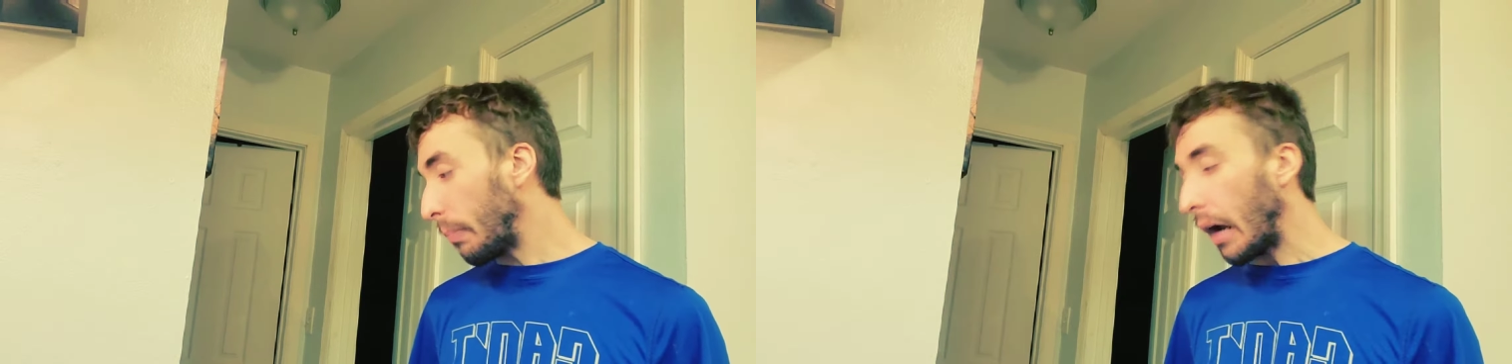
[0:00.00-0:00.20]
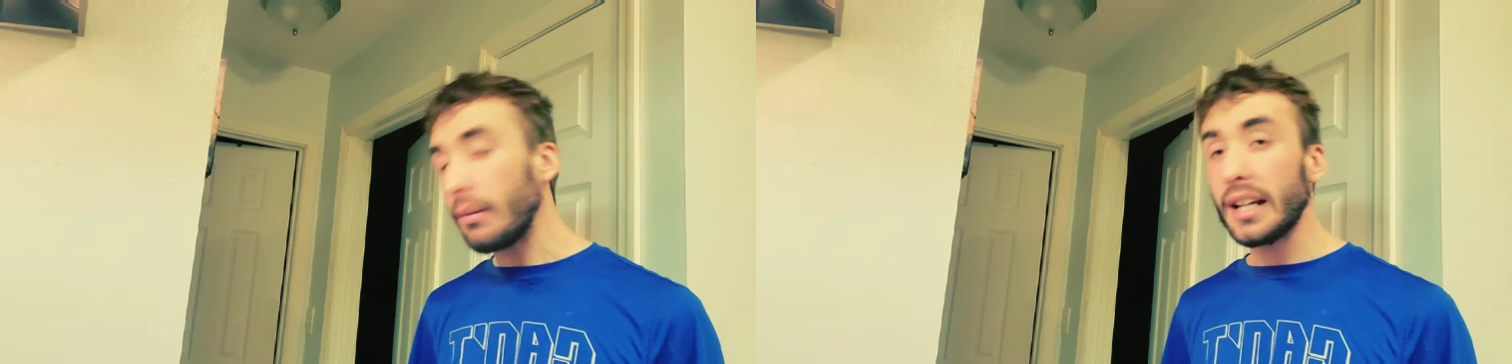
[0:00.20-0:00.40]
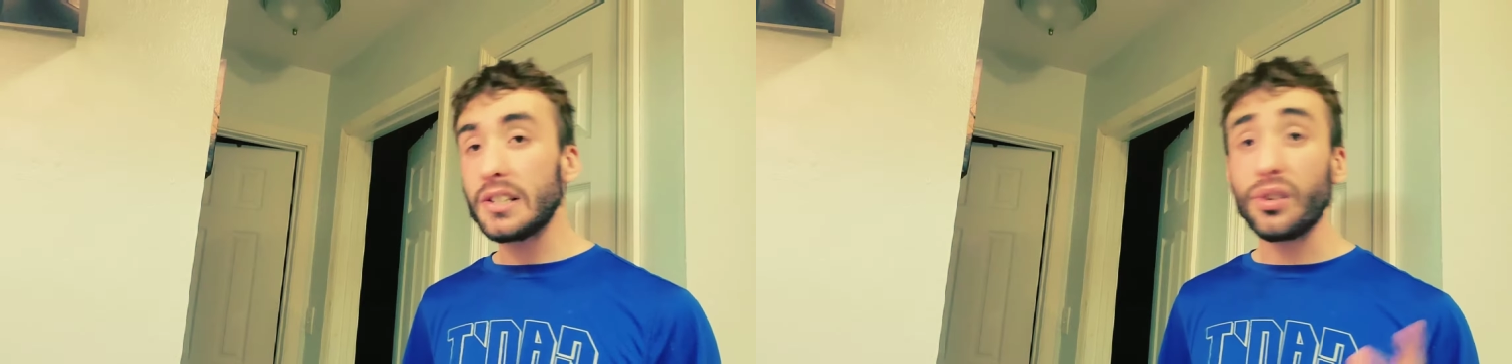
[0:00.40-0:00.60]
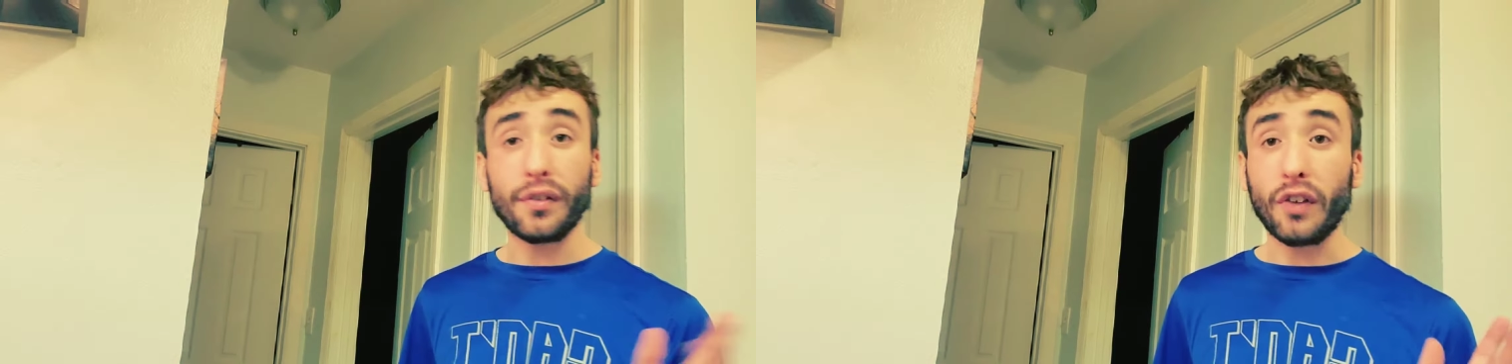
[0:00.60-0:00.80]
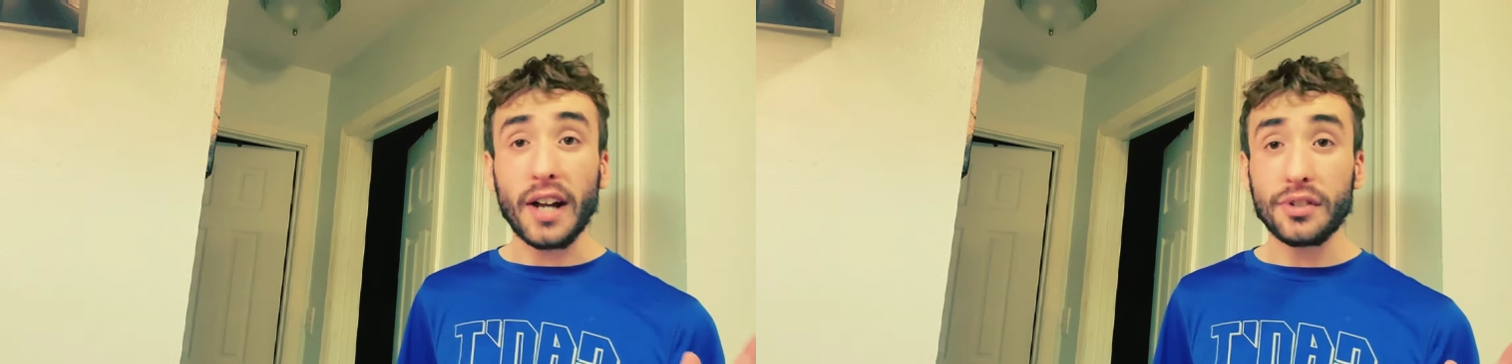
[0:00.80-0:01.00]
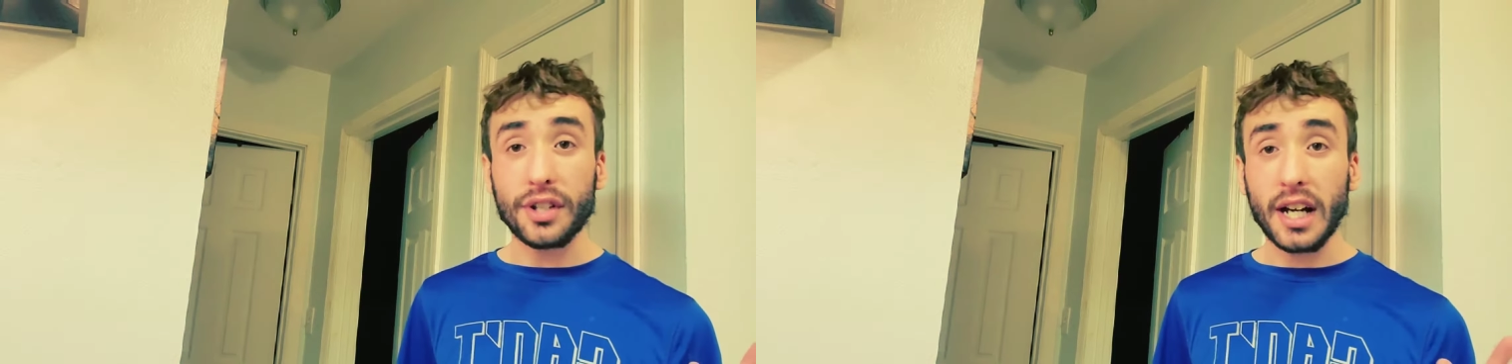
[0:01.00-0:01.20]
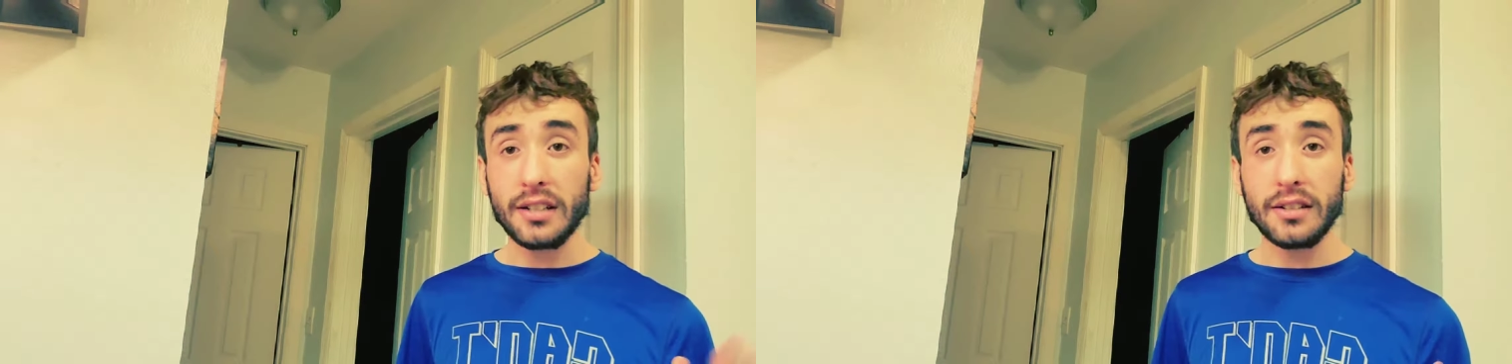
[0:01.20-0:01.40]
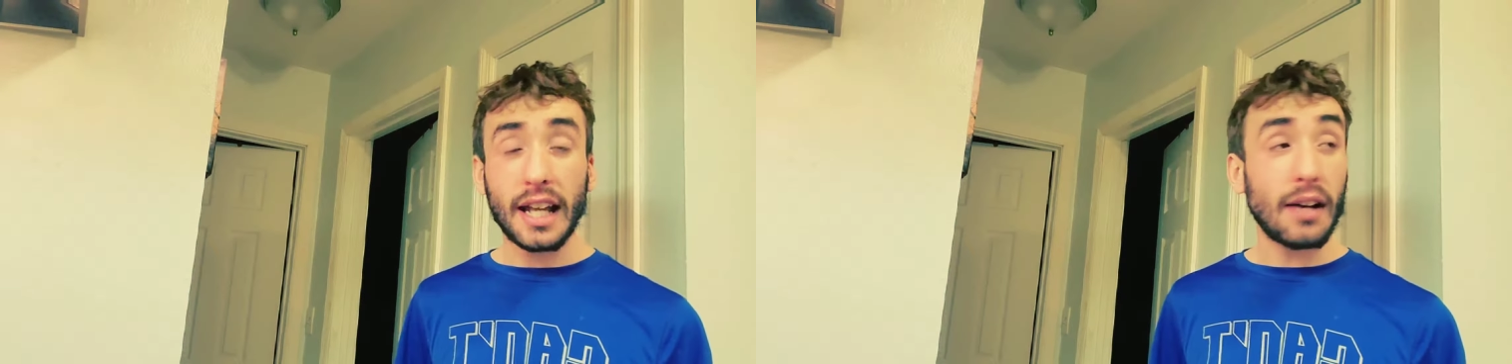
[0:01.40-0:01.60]
probably until the fries are
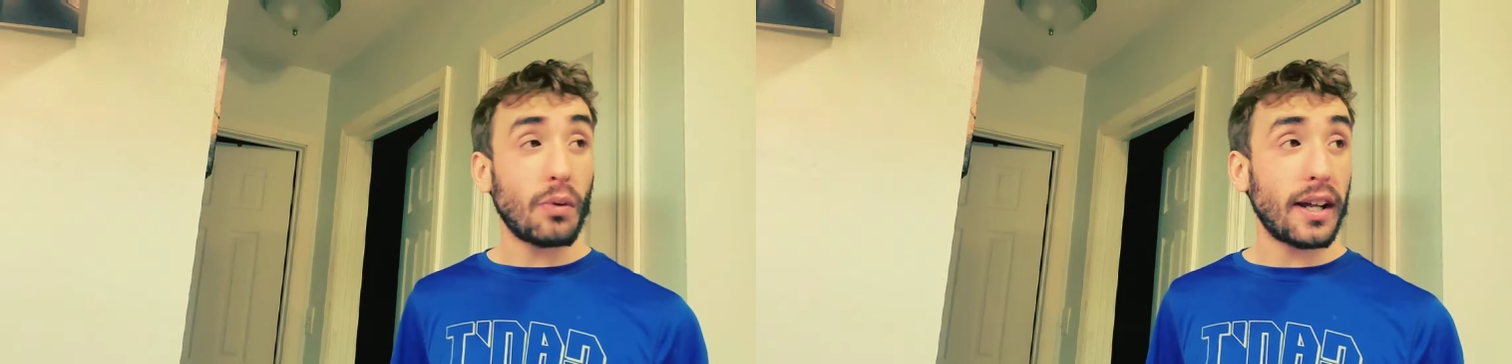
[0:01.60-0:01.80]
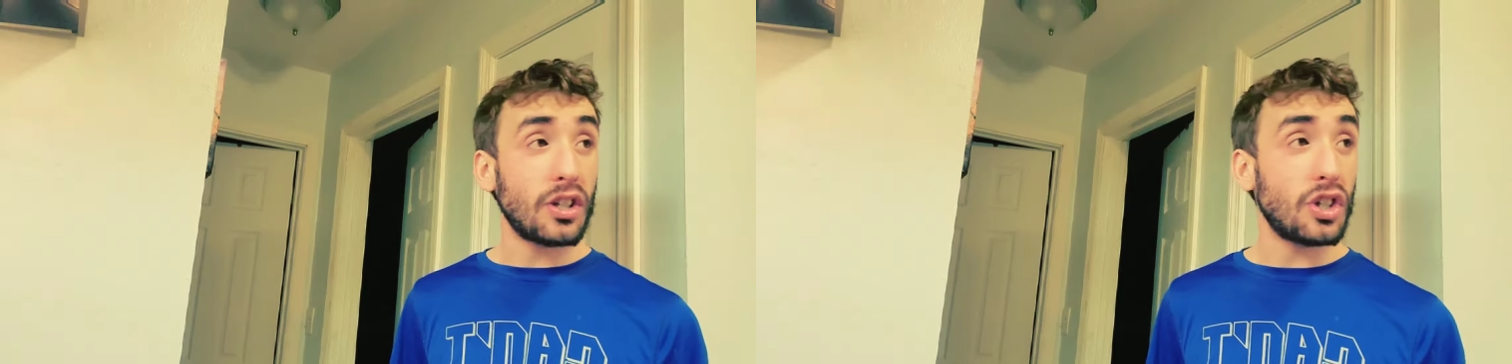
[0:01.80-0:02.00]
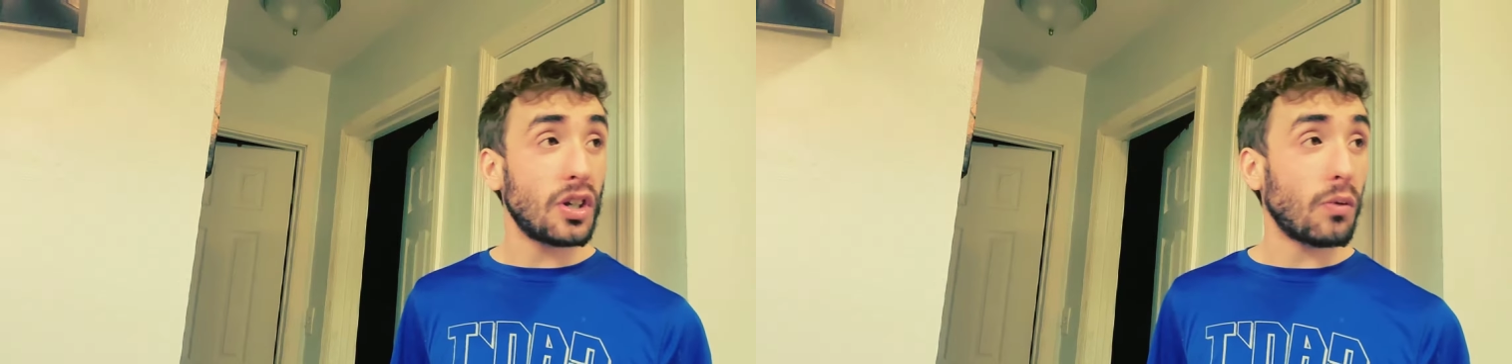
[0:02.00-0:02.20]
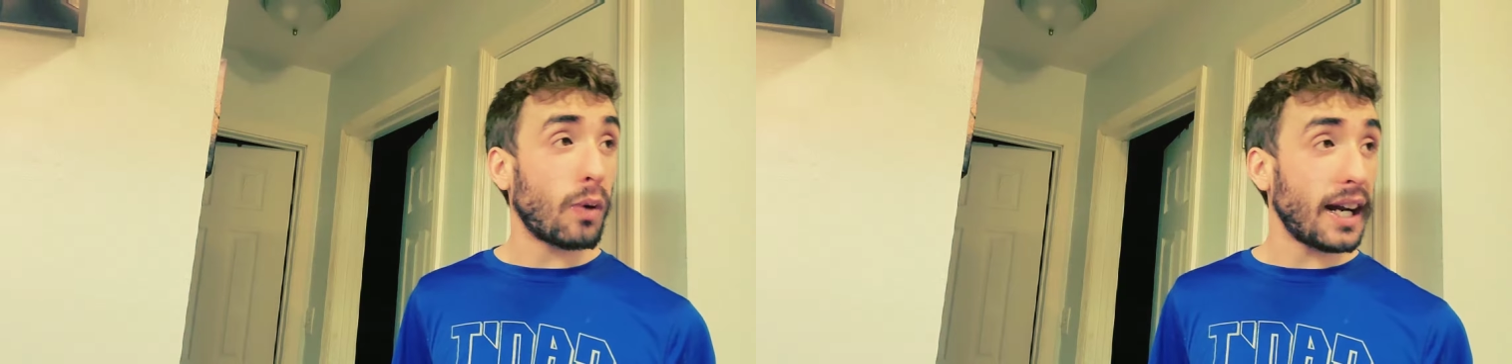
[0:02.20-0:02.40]
done, which